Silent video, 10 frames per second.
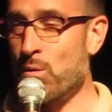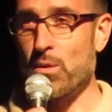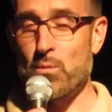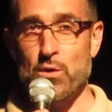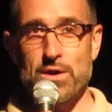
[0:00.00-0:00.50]

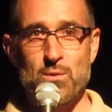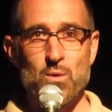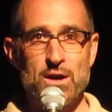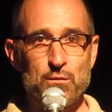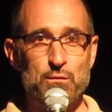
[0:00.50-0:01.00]
We work
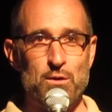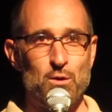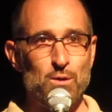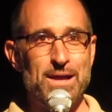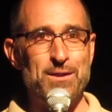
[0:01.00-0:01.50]
one for
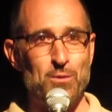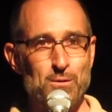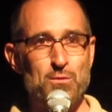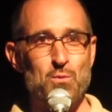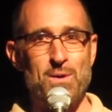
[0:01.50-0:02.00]
all and all
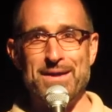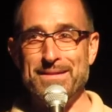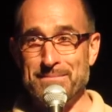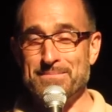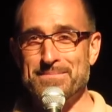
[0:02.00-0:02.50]
for
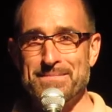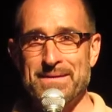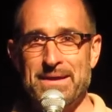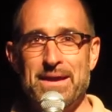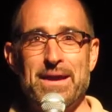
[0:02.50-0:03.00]
one
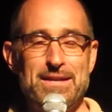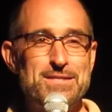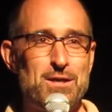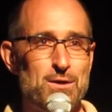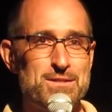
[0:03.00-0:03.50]
and it
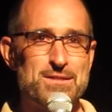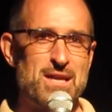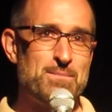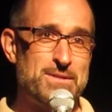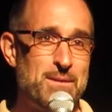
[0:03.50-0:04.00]
sounds
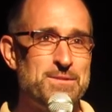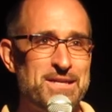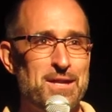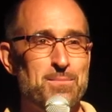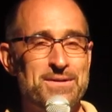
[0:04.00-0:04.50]
sometimes
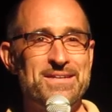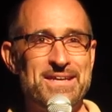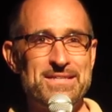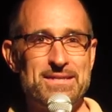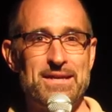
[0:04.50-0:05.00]
silly, but it
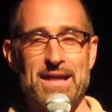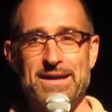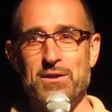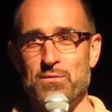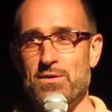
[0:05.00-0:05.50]
is, and I
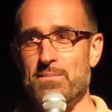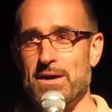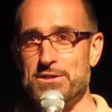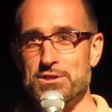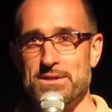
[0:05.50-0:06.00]
like it very much.